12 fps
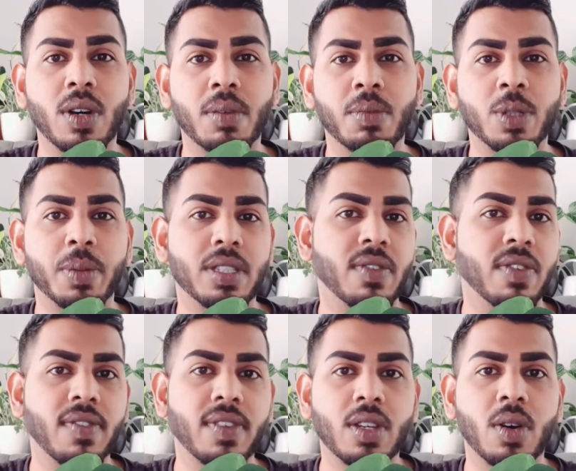a more
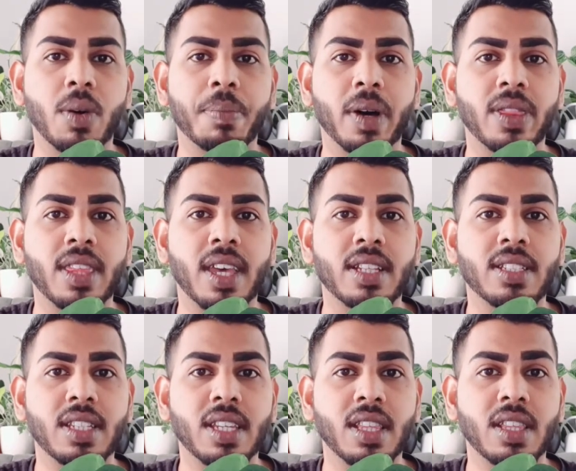specific video about
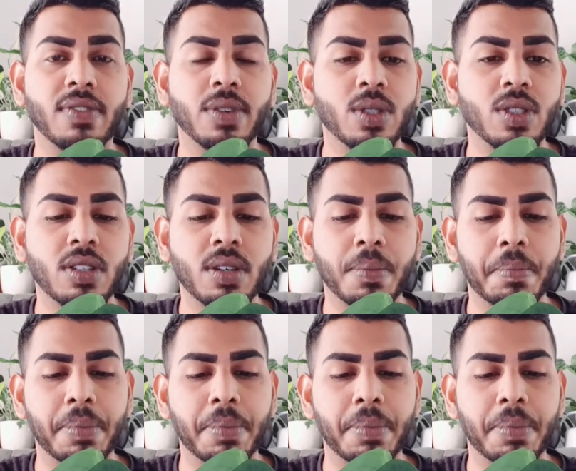that in the future.